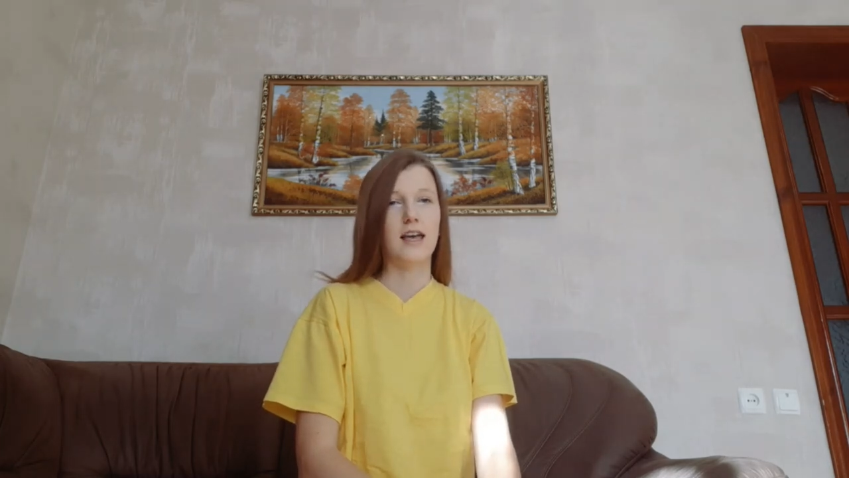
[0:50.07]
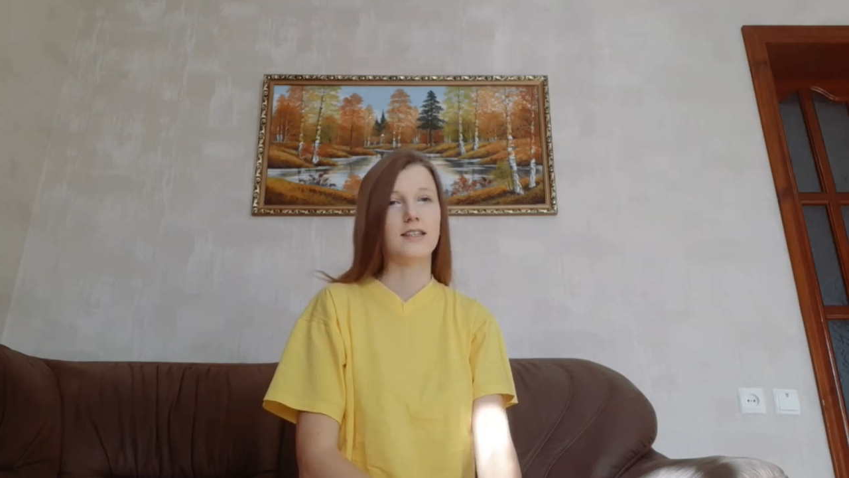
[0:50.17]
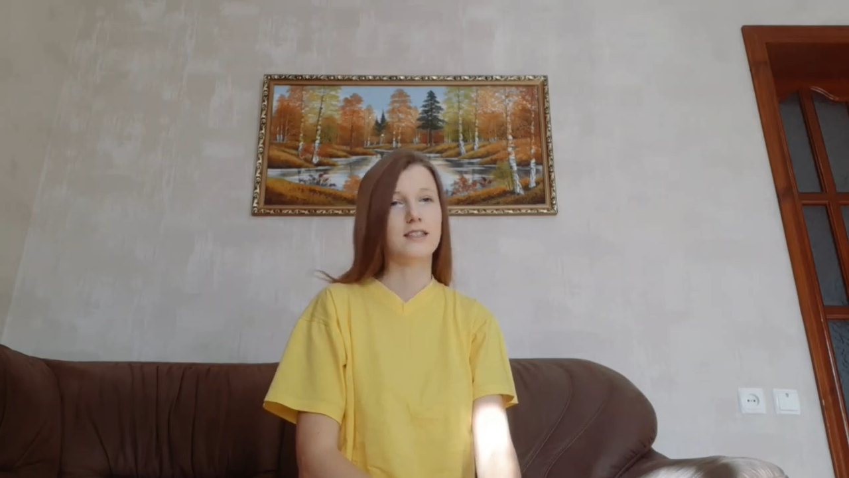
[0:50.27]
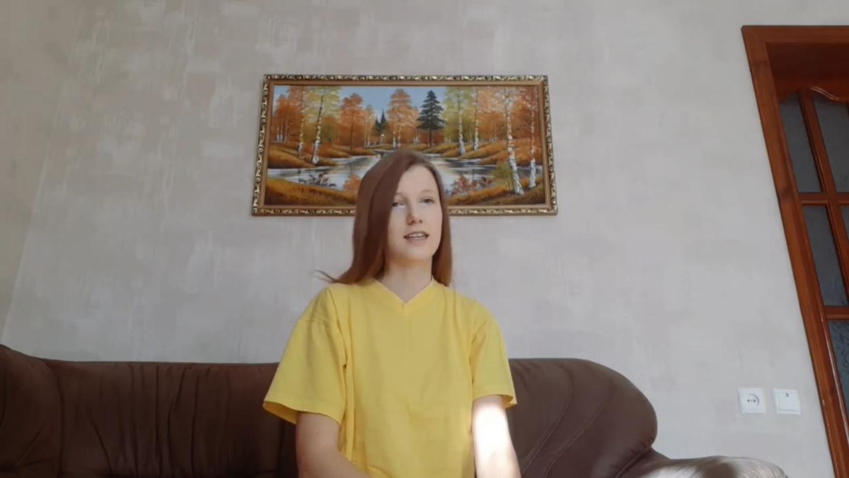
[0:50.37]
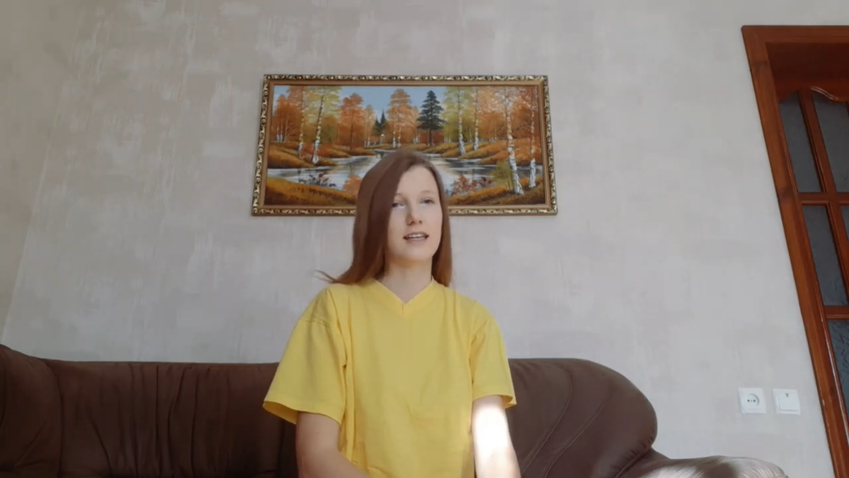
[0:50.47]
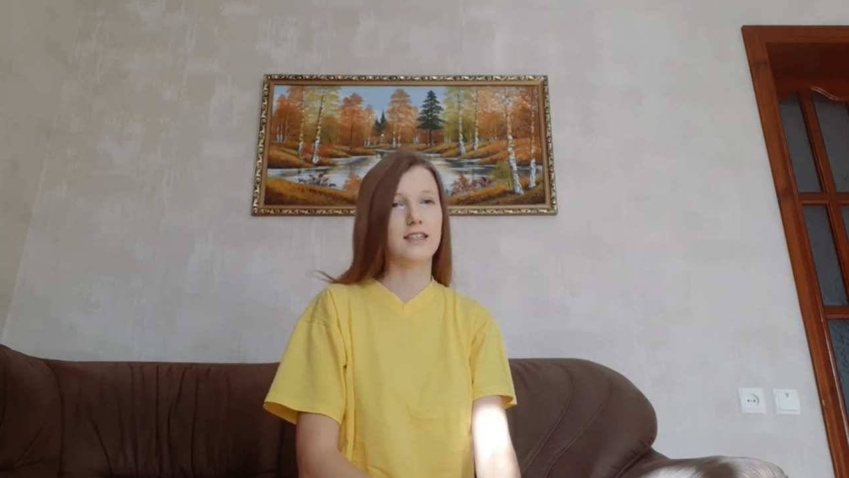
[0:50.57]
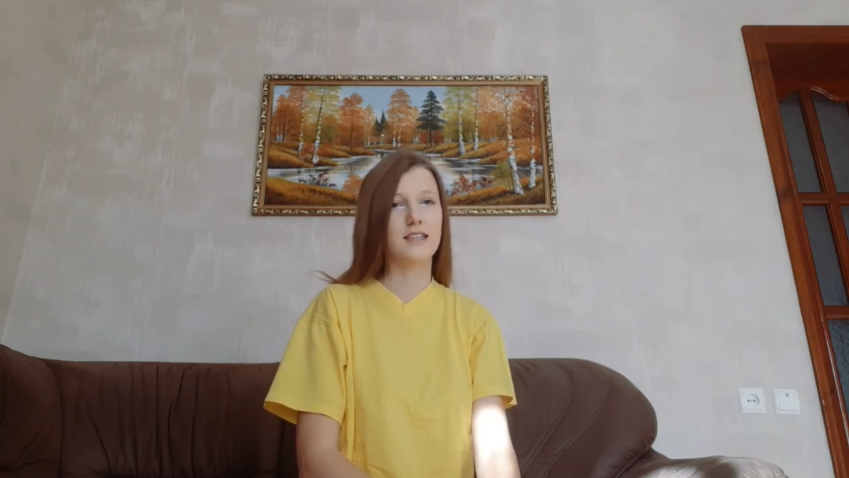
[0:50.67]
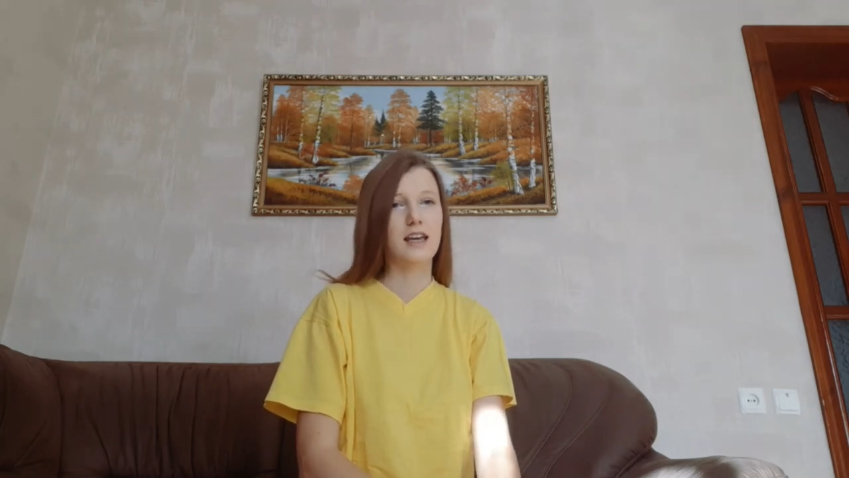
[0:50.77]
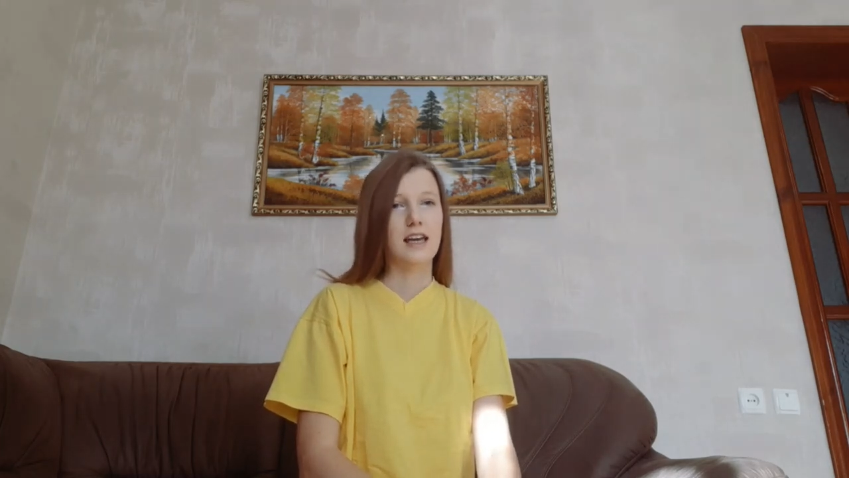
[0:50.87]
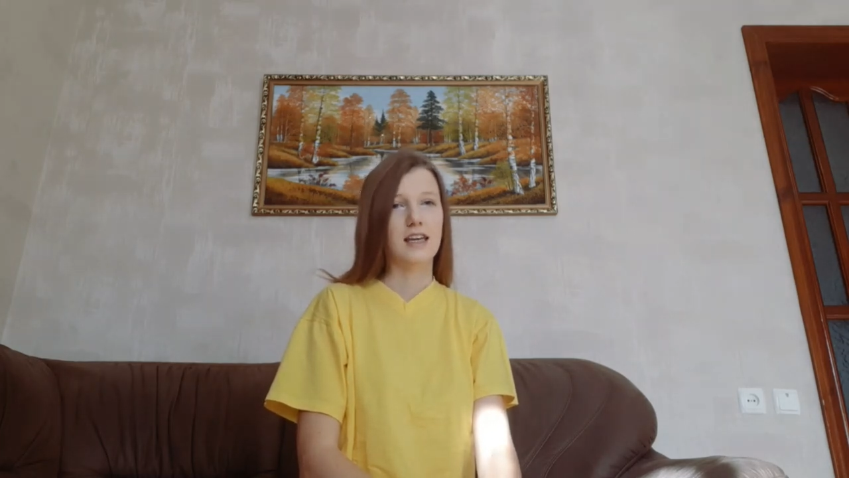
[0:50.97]

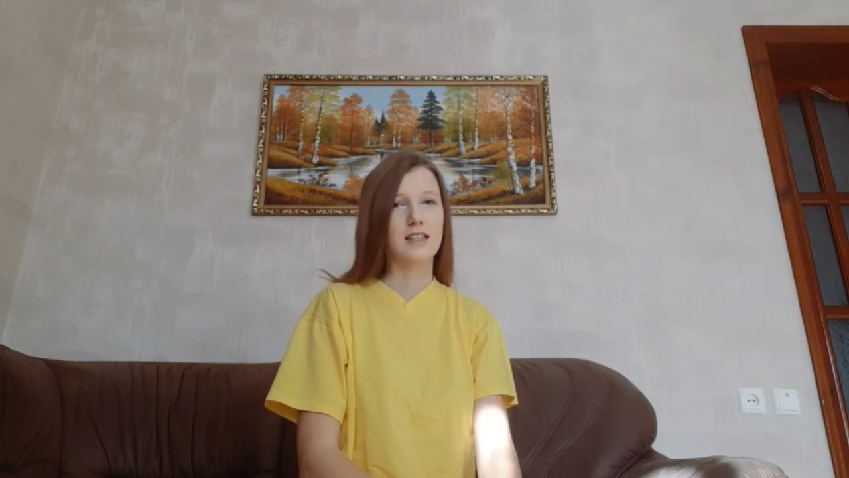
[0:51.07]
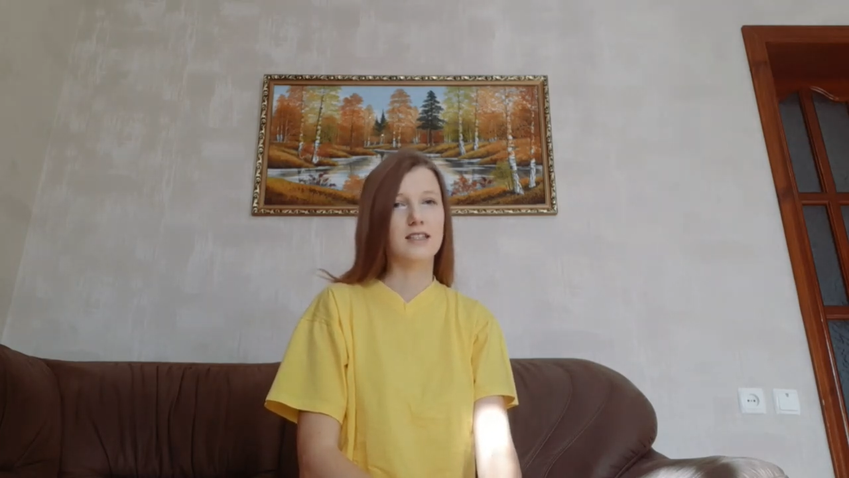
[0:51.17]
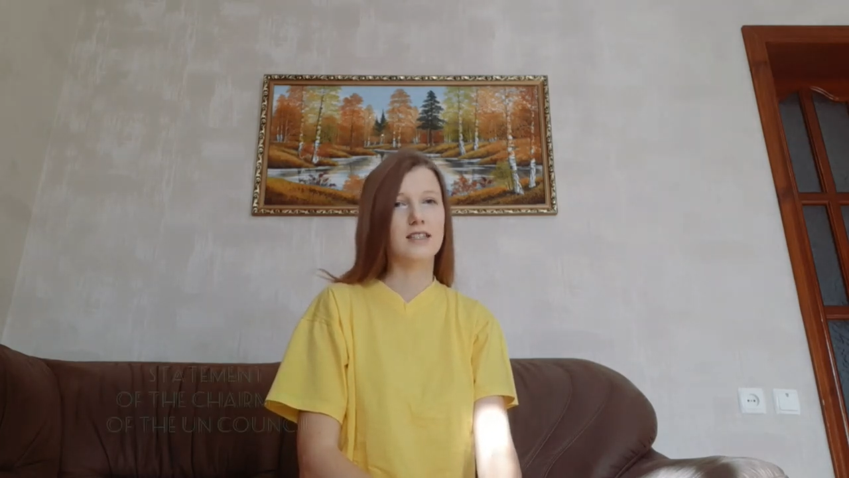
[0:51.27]
stated in the